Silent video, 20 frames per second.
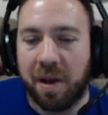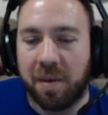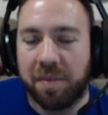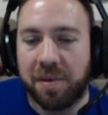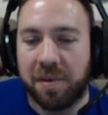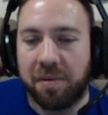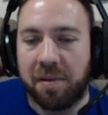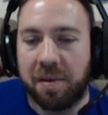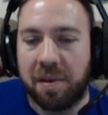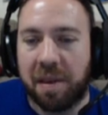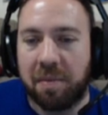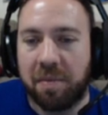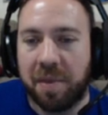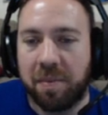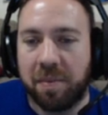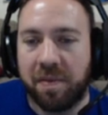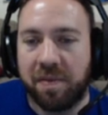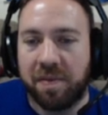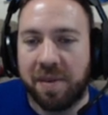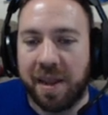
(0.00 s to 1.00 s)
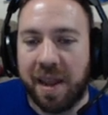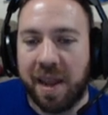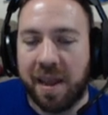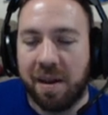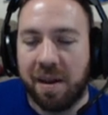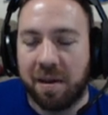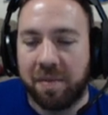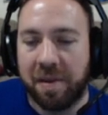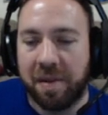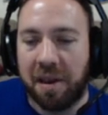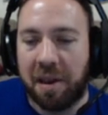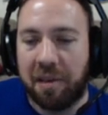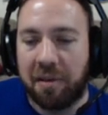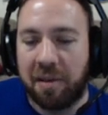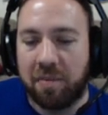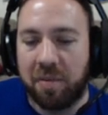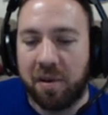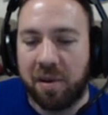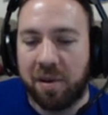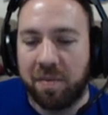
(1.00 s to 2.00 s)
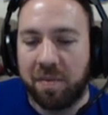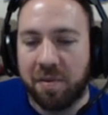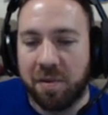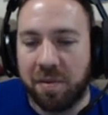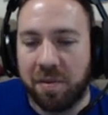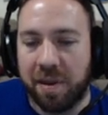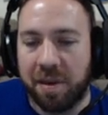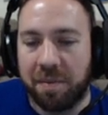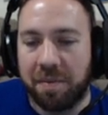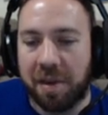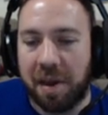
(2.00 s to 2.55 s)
do some type of negate on me. So I Book of Mooned it